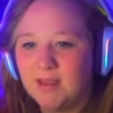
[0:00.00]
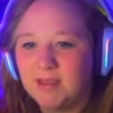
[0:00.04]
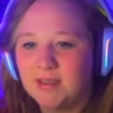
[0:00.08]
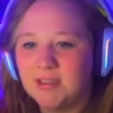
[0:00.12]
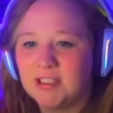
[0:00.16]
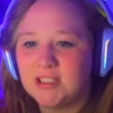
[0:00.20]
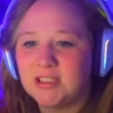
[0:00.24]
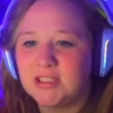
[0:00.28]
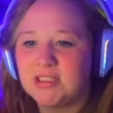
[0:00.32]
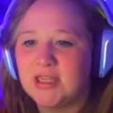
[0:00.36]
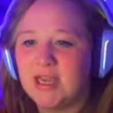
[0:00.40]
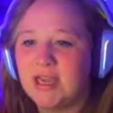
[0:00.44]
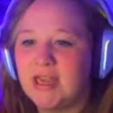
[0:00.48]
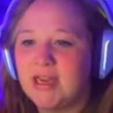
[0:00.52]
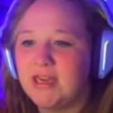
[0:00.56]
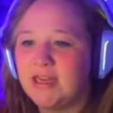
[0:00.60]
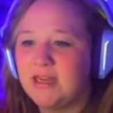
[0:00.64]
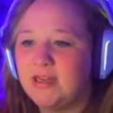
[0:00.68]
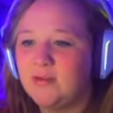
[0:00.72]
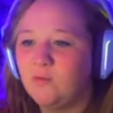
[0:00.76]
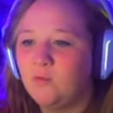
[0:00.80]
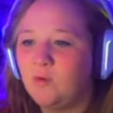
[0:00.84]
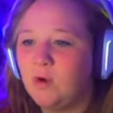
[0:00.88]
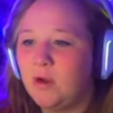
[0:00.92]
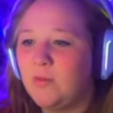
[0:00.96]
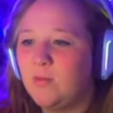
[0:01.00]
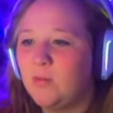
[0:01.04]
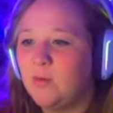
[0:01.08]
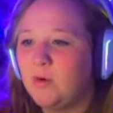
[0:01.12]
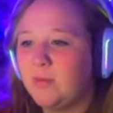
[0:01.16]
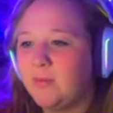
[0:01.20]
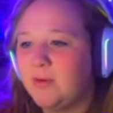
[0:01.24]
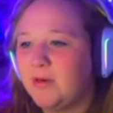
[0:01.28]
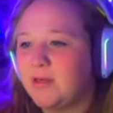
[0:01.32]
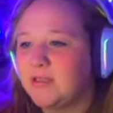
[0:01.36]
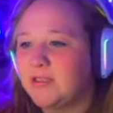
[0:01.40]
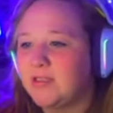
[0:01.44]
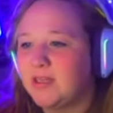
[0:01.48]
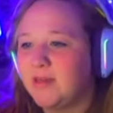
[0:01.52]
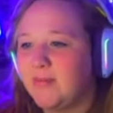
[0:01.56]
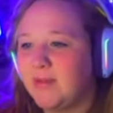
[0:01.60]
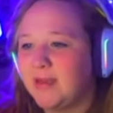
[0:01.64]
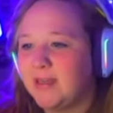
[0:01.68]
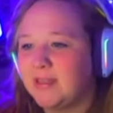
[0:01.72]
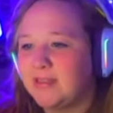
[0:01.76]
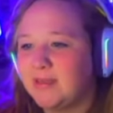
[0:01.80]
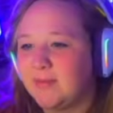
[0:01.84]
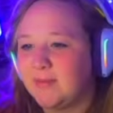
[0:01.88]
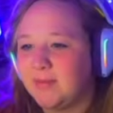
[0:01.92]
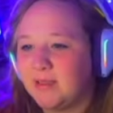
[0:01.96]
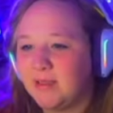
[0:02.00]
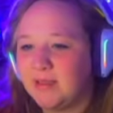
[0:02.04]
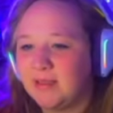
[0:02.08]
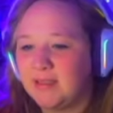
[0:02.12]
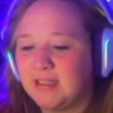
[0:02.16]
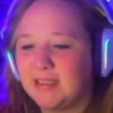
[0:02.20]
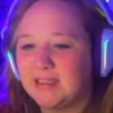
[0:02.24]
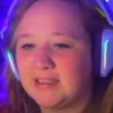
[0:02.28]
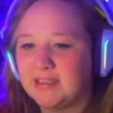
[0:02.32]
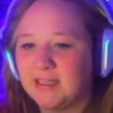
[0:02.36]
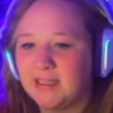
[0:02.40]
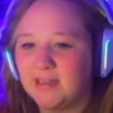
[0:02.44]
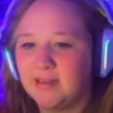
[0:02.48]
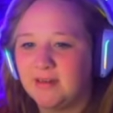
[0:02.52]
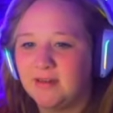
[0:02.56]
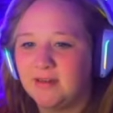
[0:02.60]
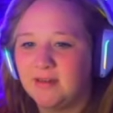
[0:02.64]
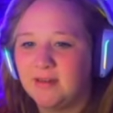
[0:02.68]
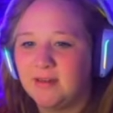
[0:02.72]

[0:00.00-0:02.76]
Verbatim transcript: Just, I need one more person to buy something. That's it.